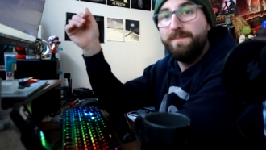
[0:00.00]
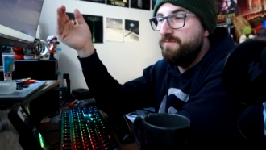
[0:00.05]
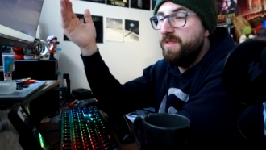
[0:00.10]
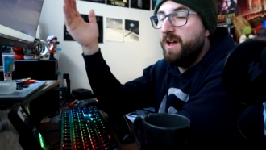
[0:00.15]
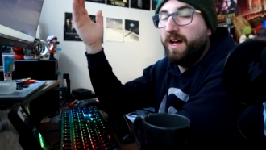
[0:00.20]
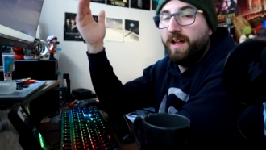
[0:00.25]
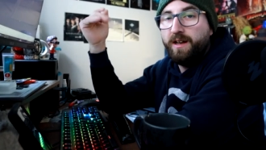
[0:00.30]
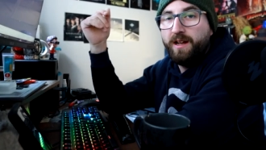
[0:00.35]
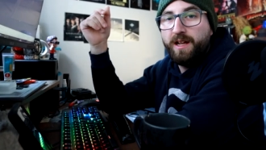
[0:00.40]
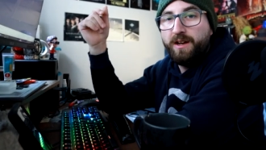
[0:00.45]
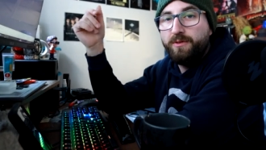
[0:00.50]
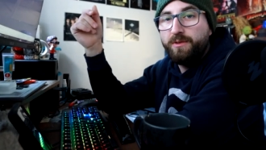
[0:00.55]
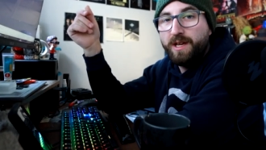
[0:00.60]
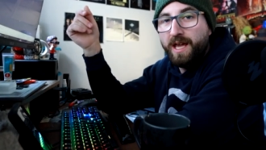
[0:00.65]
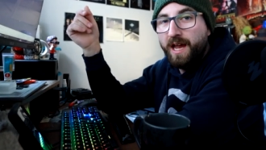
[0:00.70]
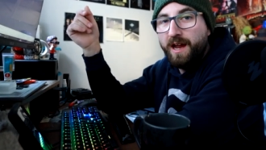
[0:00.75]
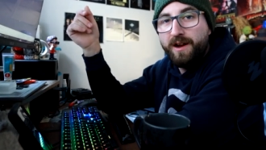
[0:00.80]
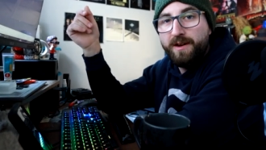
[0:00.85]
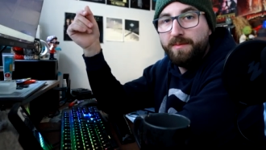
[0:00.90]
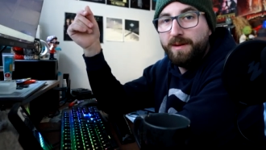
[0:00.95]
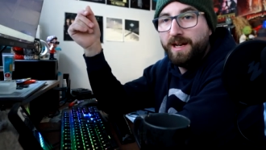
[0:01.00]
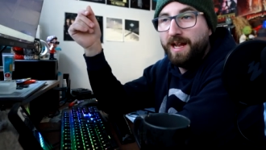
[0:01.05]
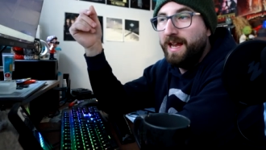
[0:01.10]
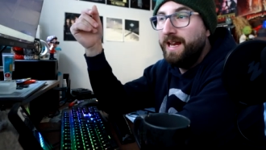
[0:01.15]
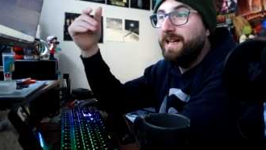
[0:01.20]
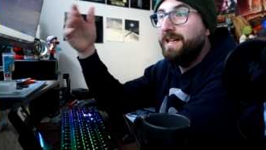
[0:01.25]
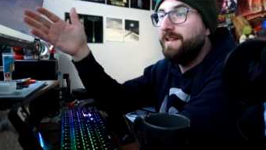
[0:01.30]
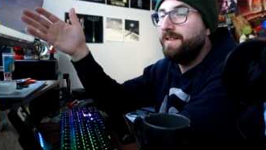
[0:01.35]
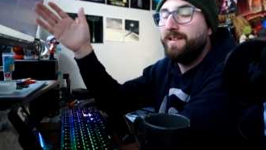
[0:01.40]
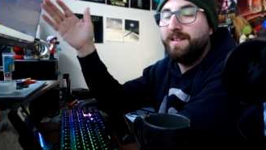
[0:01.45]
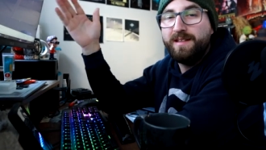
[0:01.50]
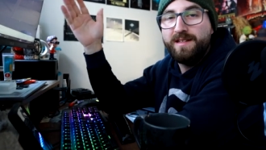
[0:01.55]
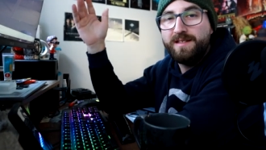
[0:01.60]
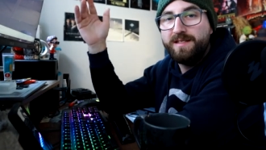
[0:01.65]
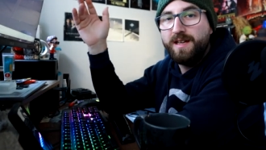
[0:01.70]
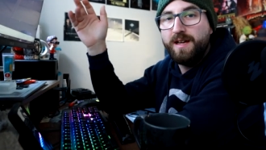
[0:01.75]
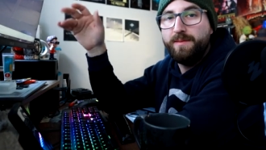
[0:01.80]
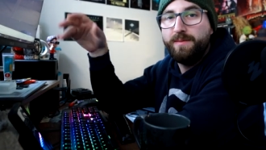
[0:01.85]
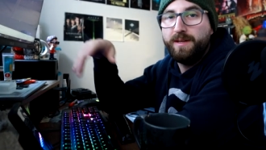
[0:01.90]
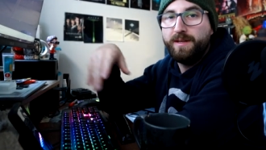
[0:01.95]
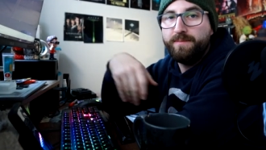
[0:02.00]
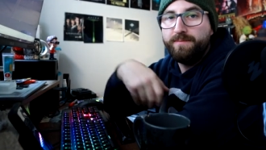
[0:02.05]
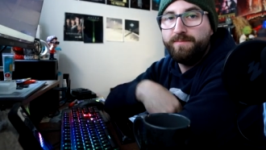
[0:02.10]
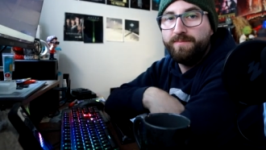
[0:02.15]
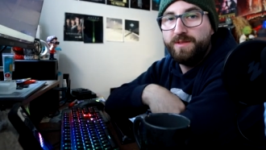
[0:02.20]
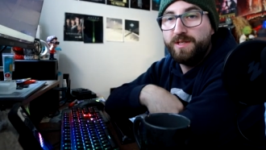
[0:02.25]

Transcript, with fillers: None. I don't care about anything that's coming.